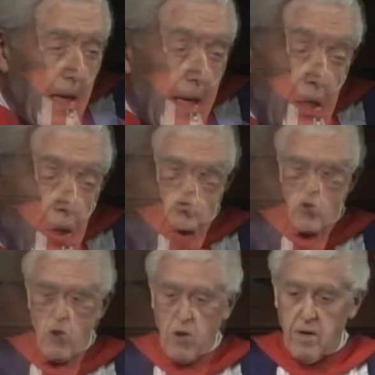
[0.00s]
are
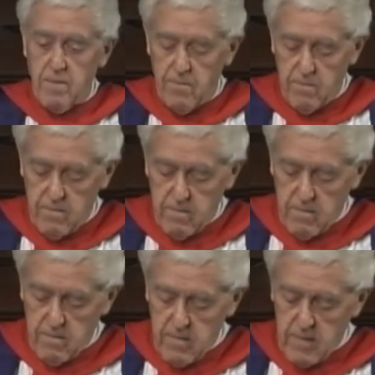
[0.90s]
strong
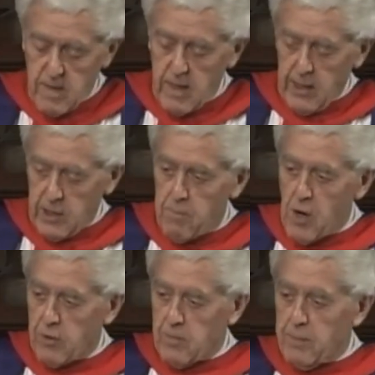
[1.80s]
at the
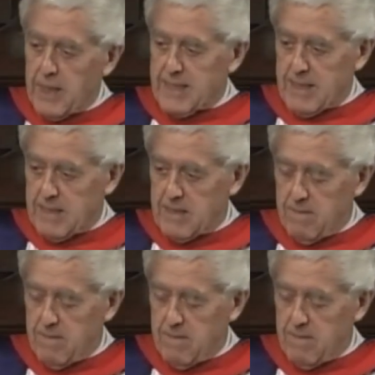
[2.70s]
broken places.